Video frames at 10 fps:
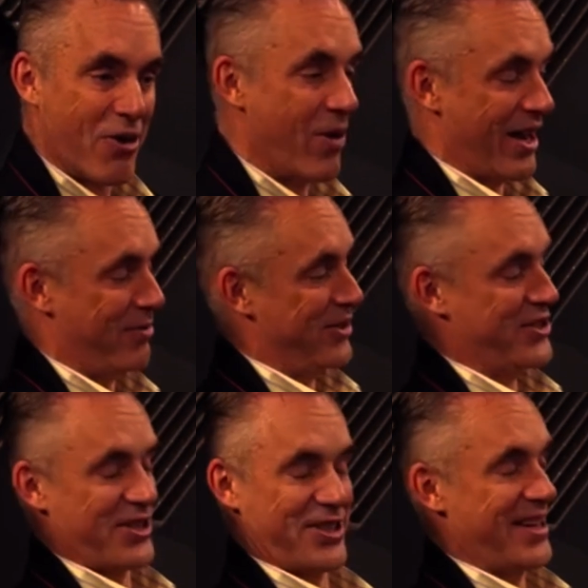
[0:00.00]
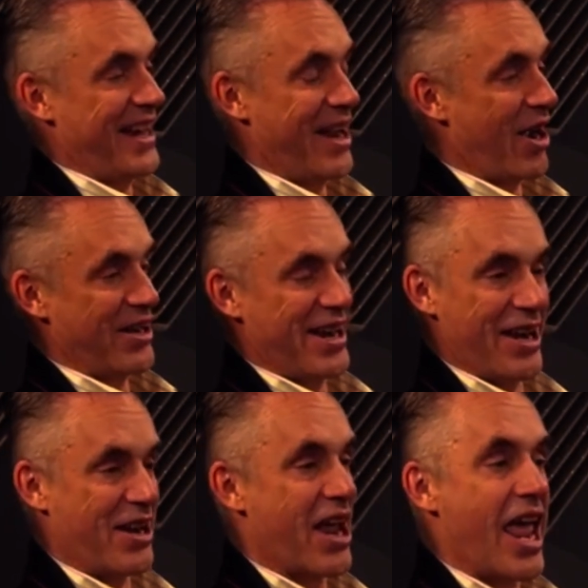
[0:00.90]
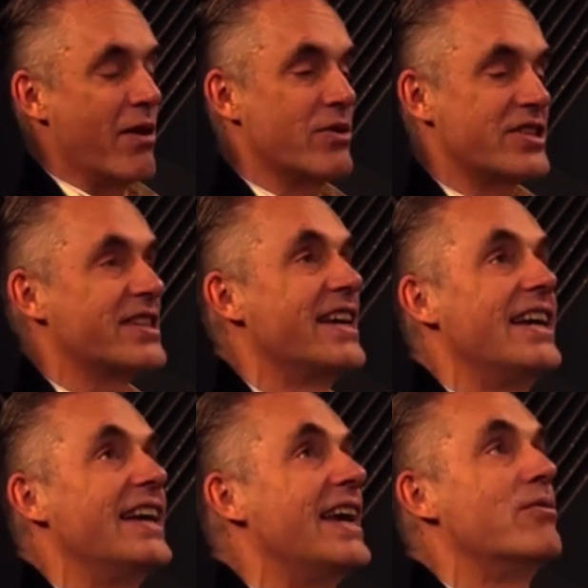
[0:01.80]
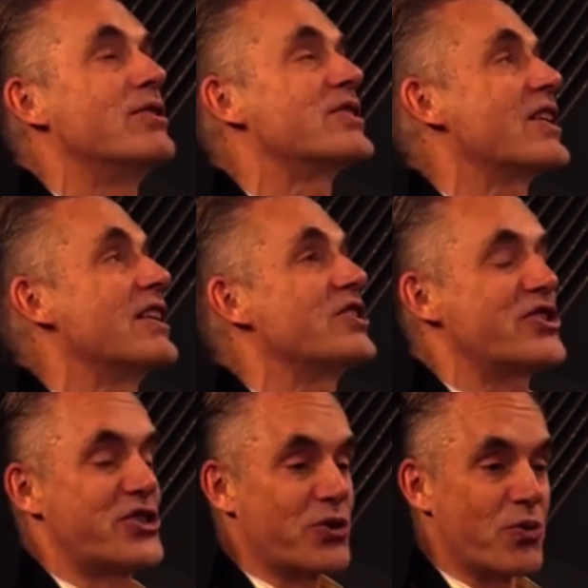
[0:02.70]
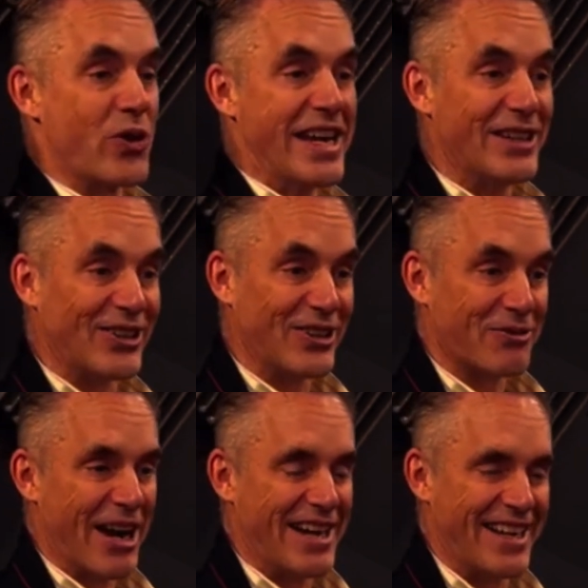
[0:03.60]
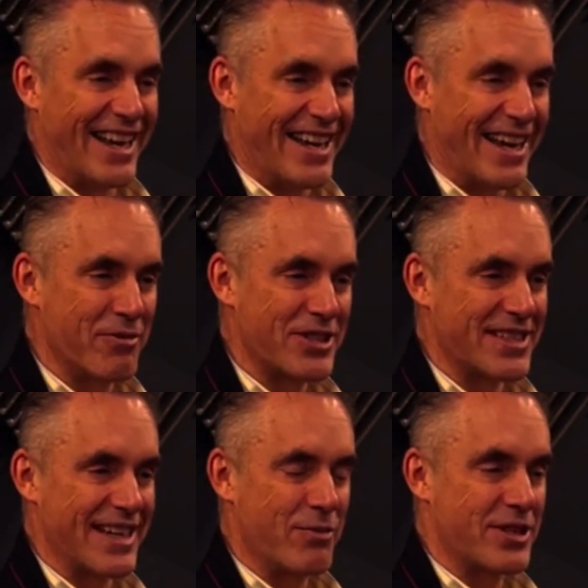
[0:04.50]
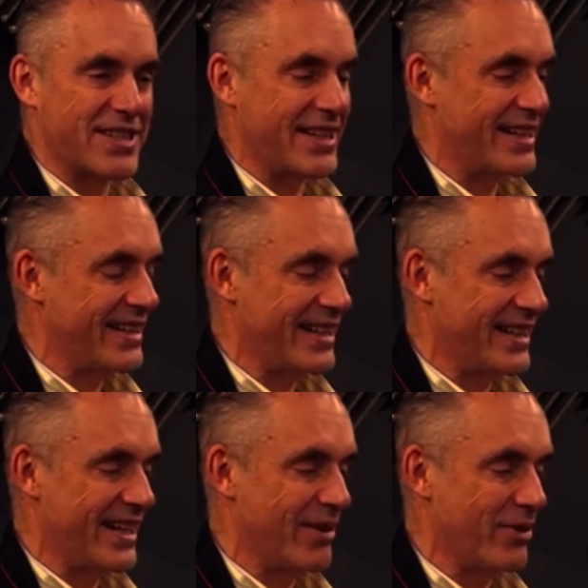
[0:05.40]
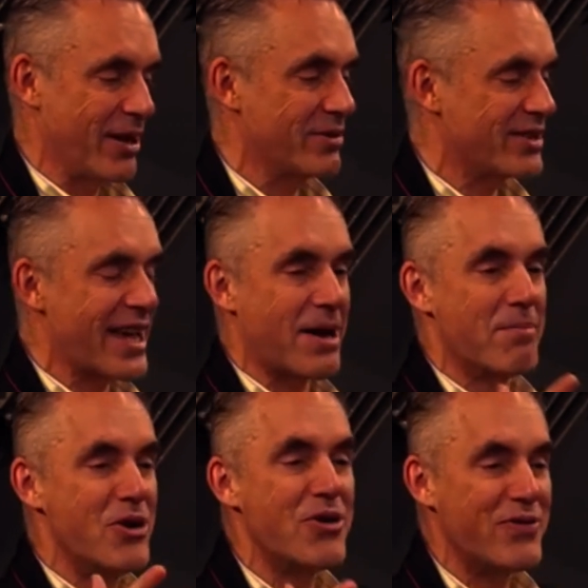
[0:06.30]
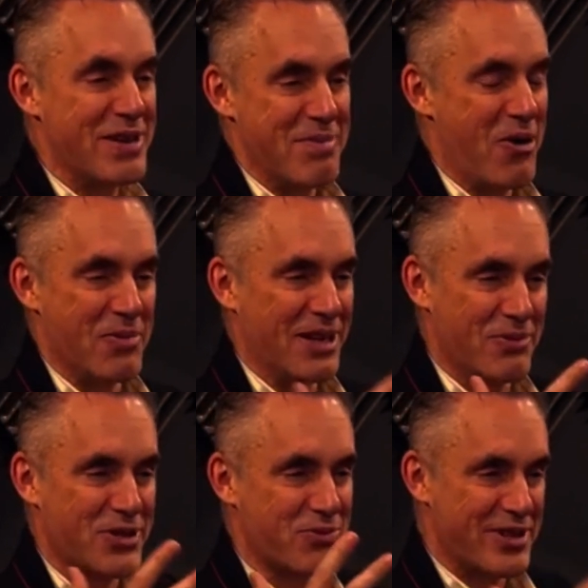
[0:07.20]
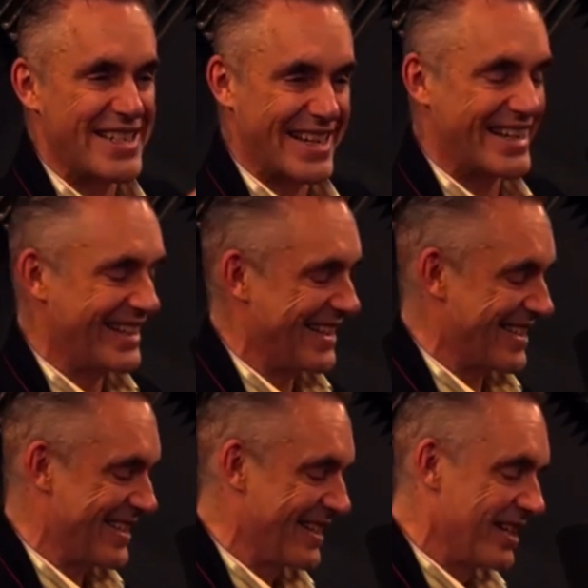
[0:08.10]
Well, it was just, it was surreal, right? And it was like a movie moment. It was ridiculous.